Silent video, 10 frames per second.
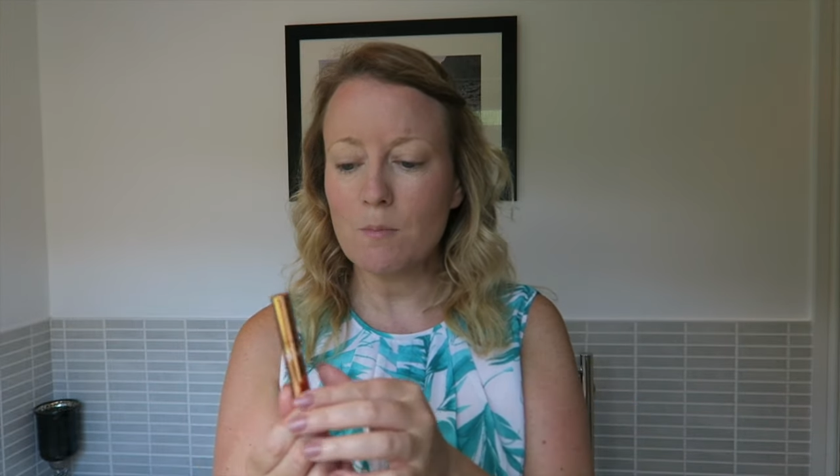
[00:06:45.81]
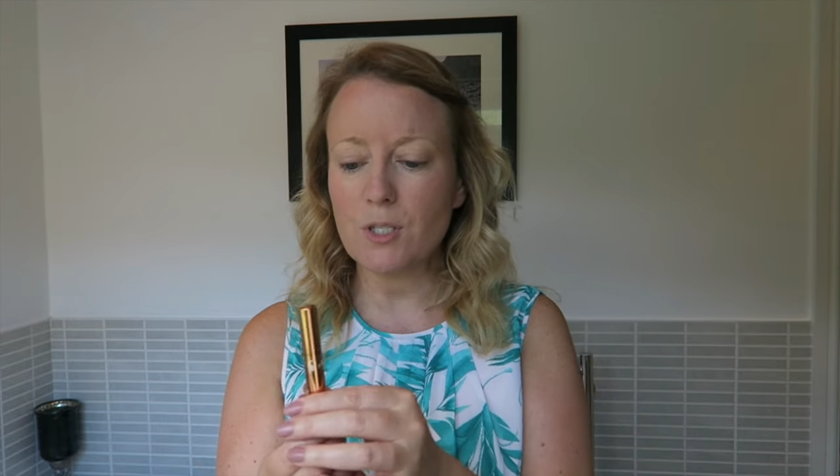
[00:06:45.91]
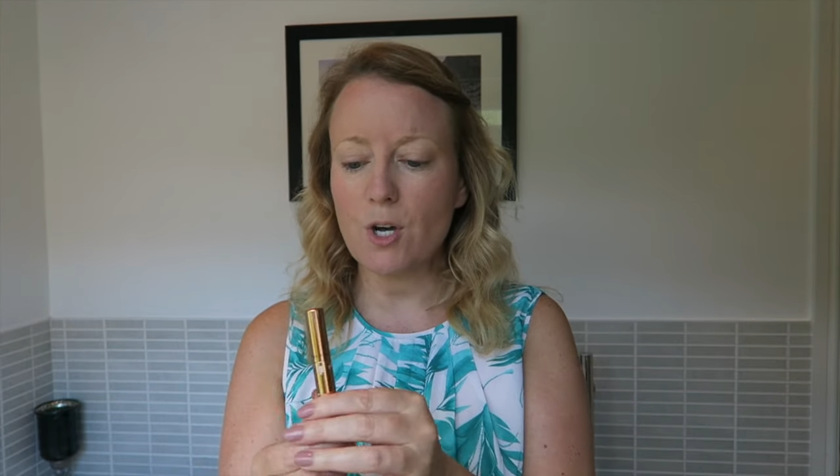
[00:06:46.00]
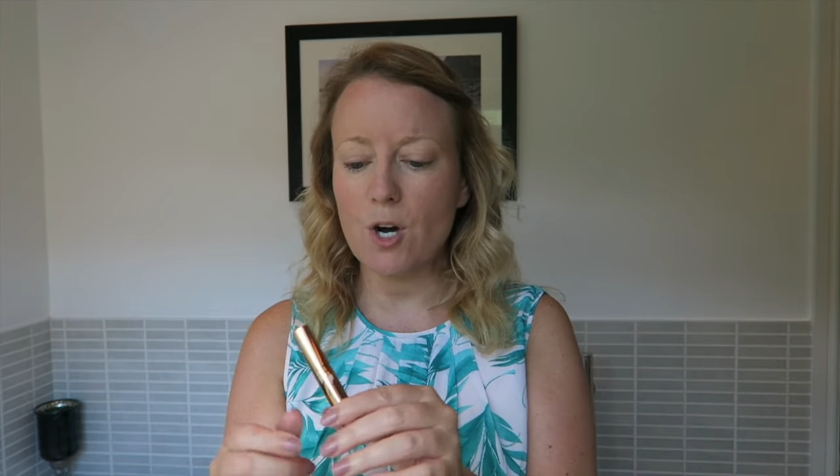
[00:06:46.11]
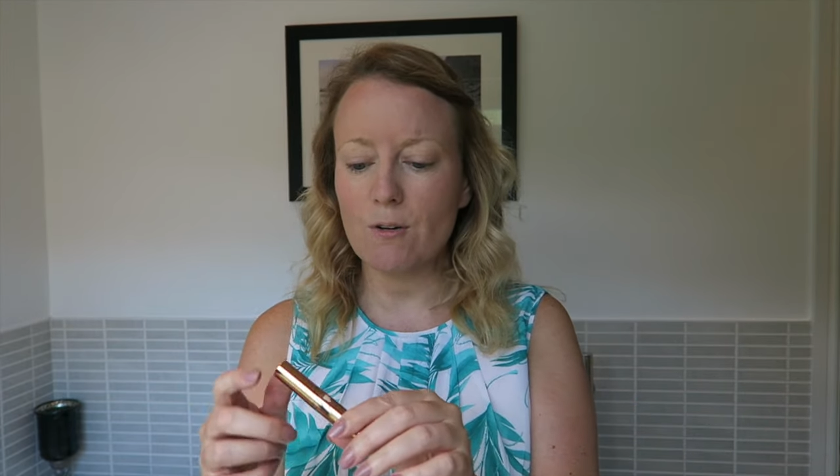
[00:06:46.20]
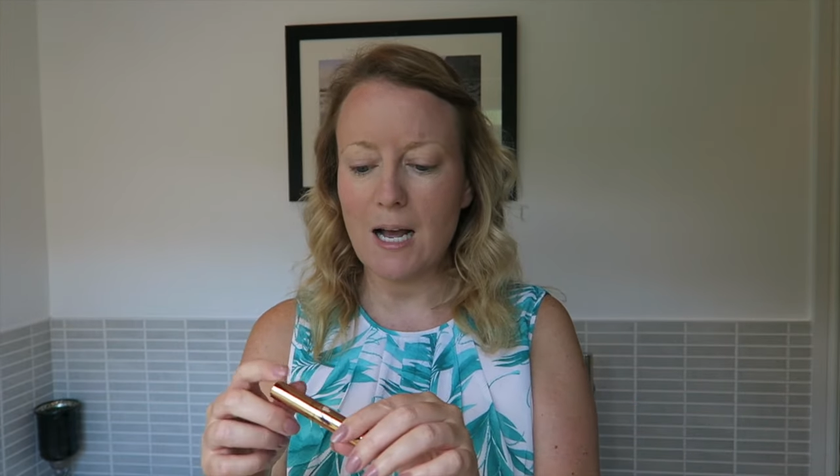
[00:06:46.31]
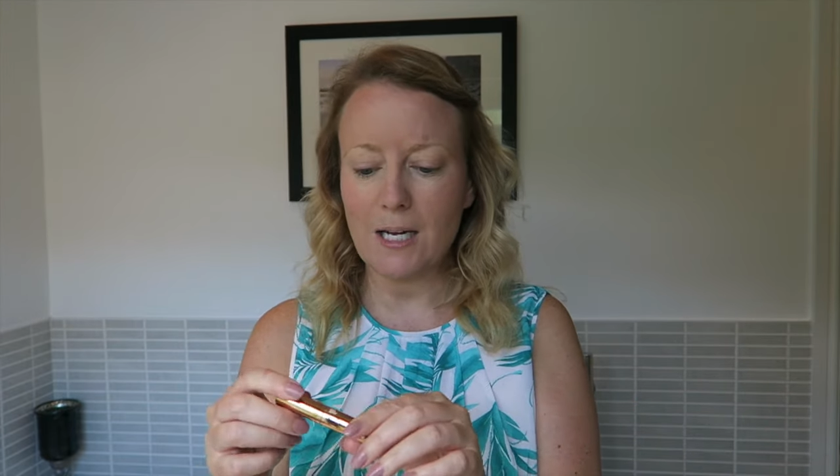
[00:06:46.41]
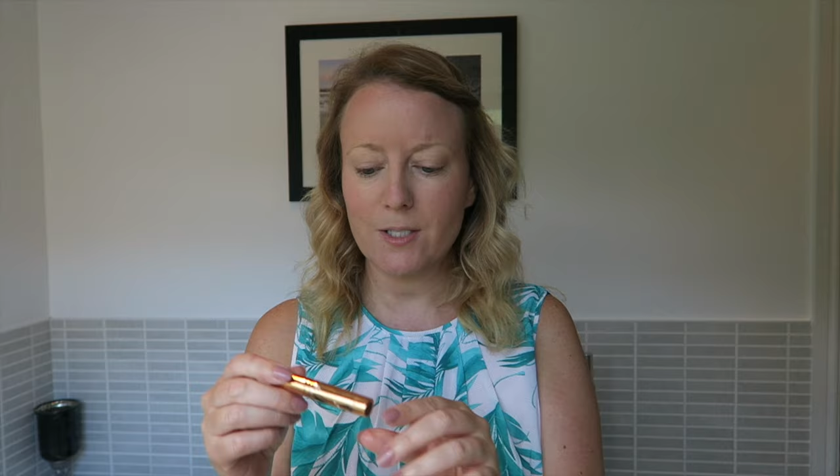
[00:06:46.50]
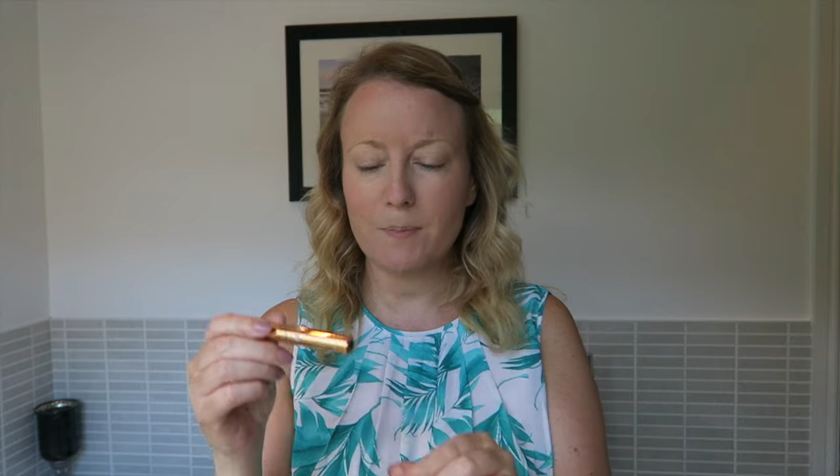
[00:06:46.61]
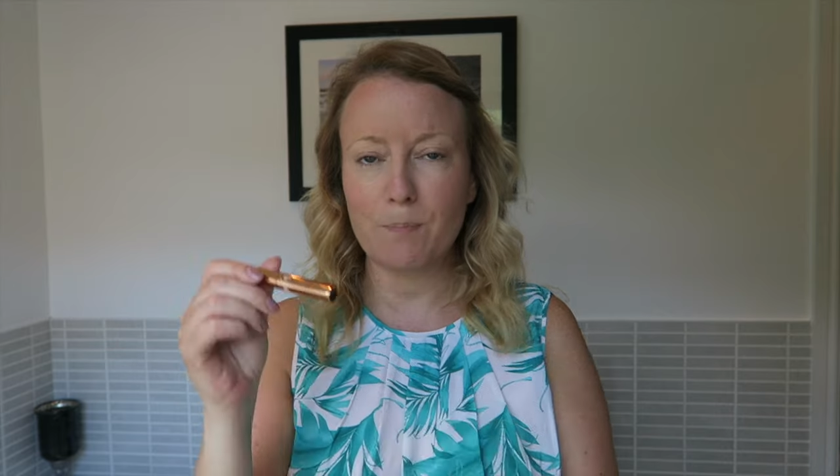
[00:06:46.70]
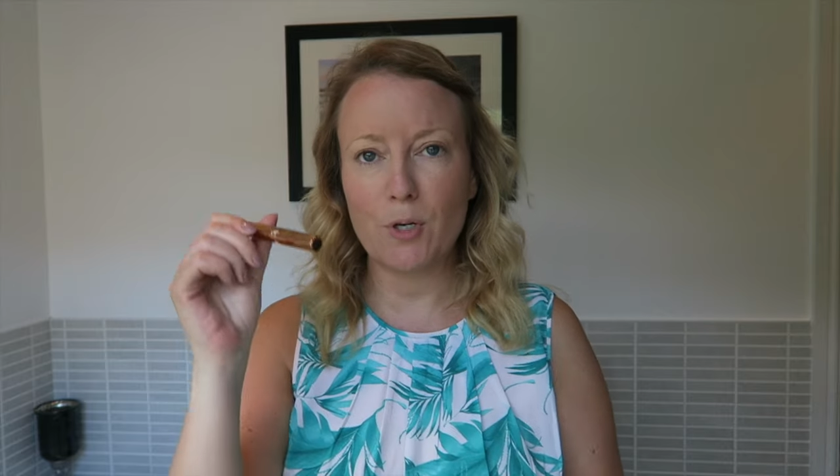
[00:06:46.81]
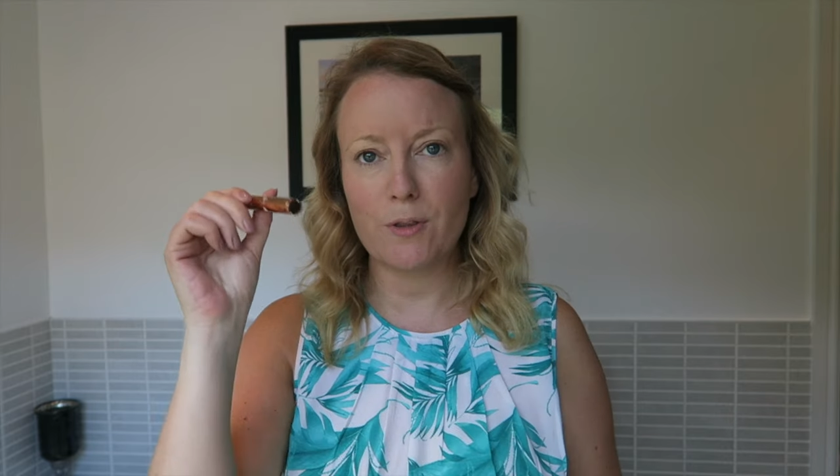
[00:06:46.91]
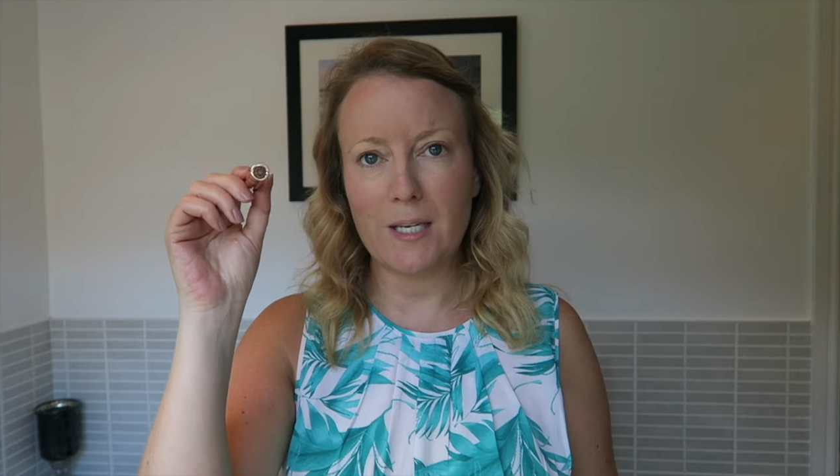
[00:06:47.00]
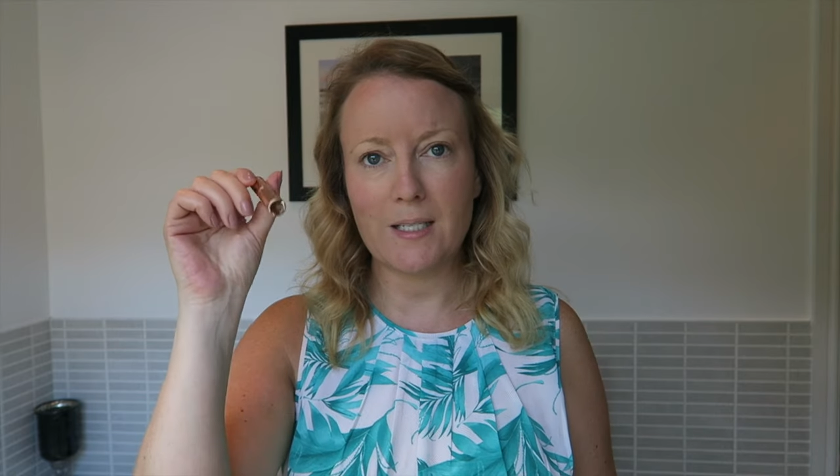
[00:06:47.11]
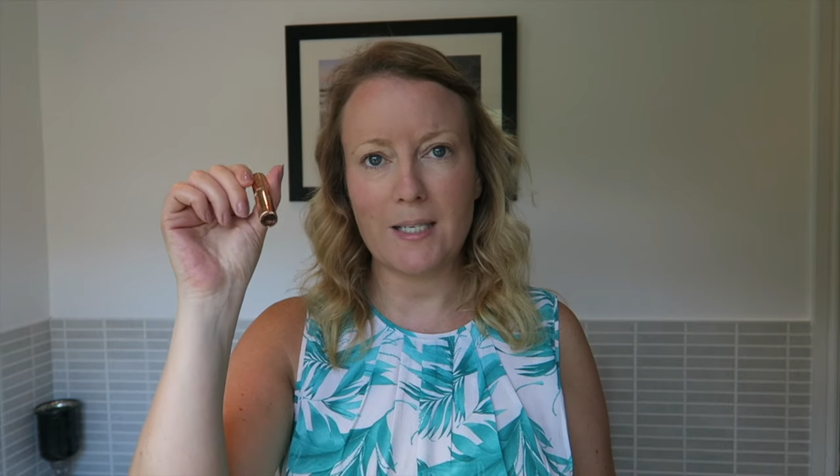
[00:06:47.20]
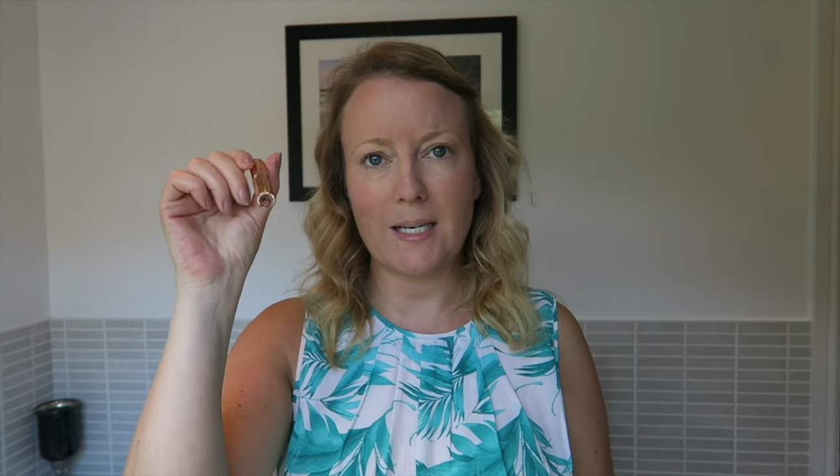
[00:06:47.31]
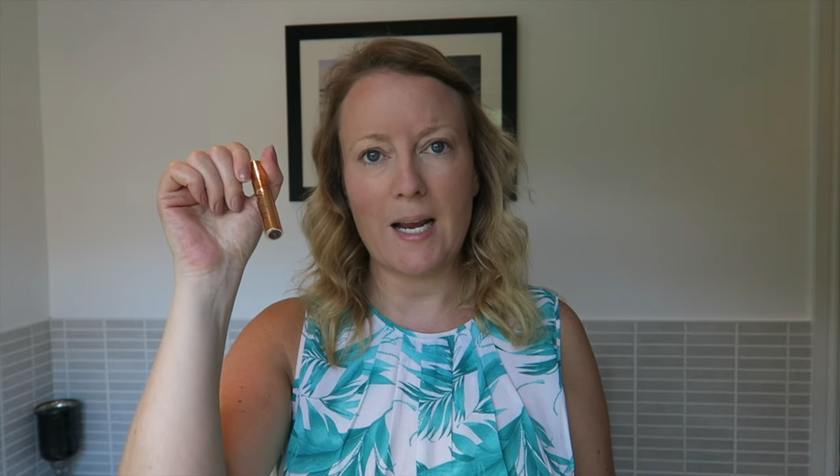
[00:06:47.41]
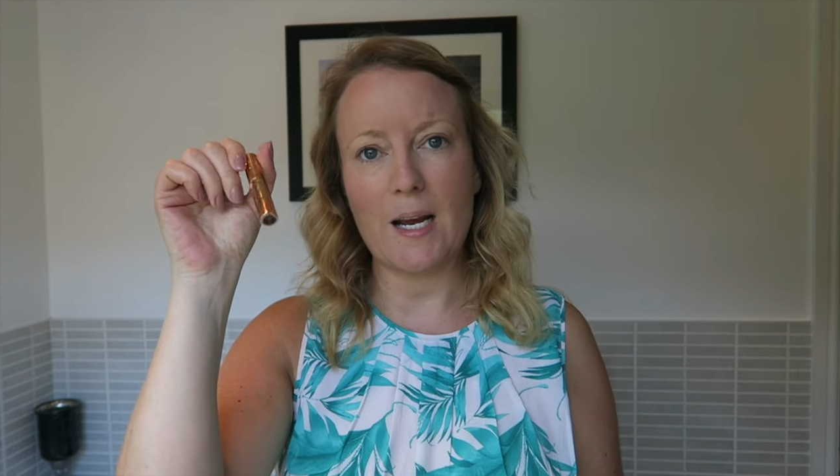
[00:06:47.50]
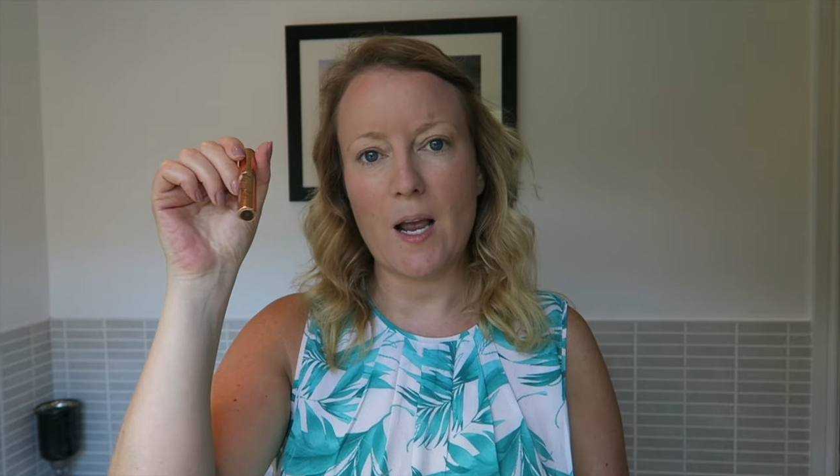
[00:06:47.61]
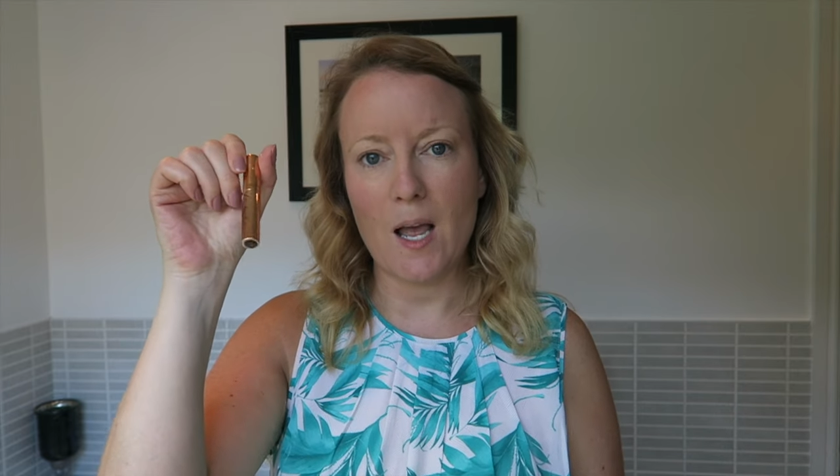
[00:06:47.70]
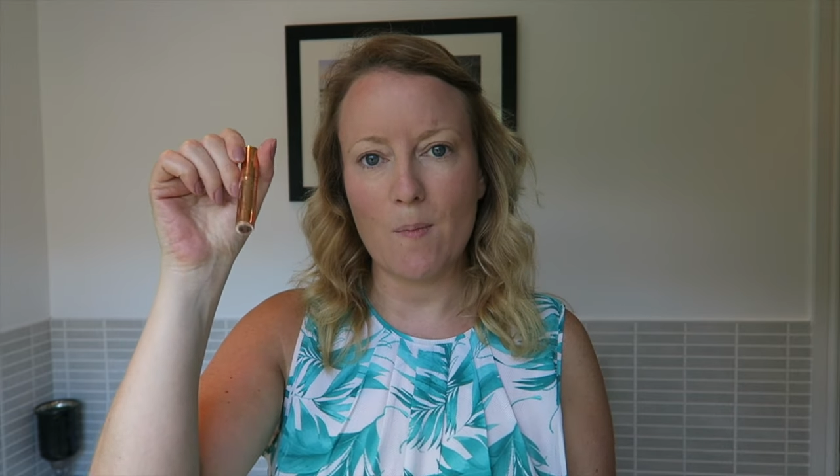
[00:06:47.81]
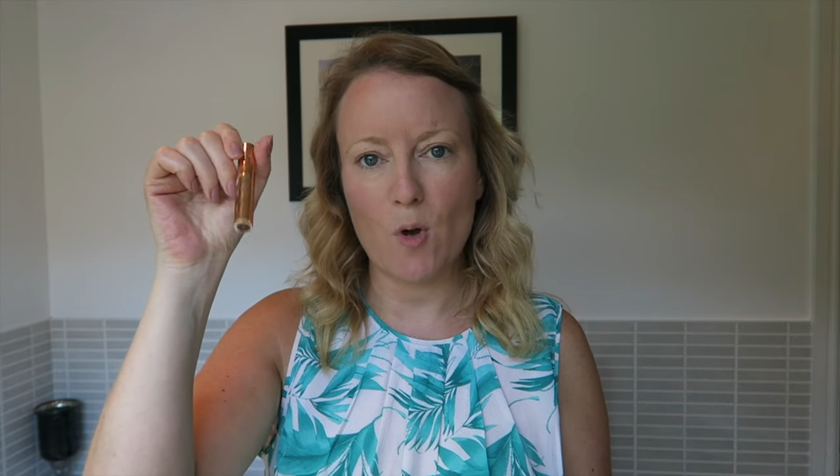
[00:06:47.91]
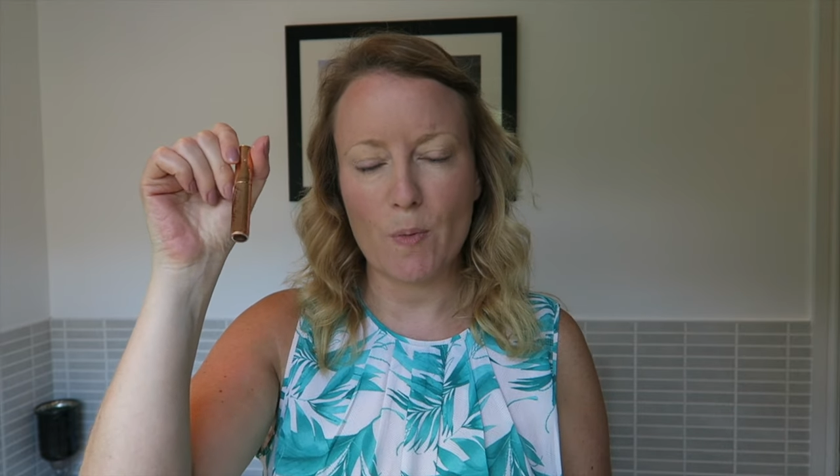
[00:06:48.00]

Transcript: mascara. I just put this in a um,